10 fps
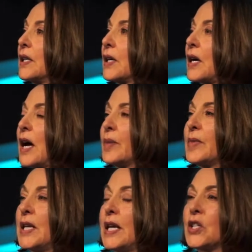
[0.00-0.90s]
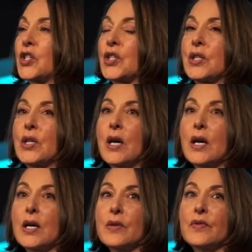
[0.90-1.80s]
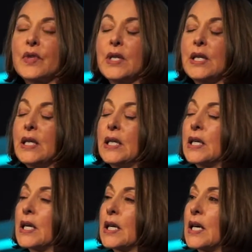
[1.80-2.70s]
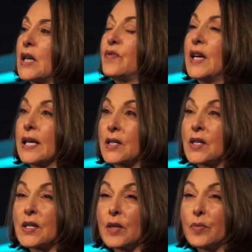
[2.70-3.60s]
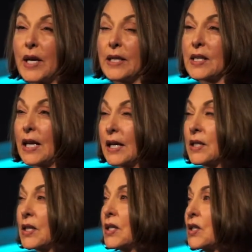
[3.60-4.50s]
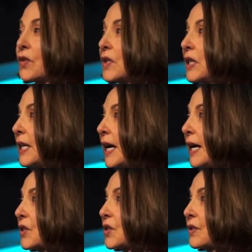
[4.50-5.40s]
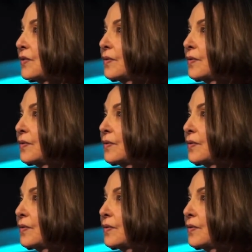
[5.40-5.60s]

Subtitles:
The combination of the advances in brain sciences over the last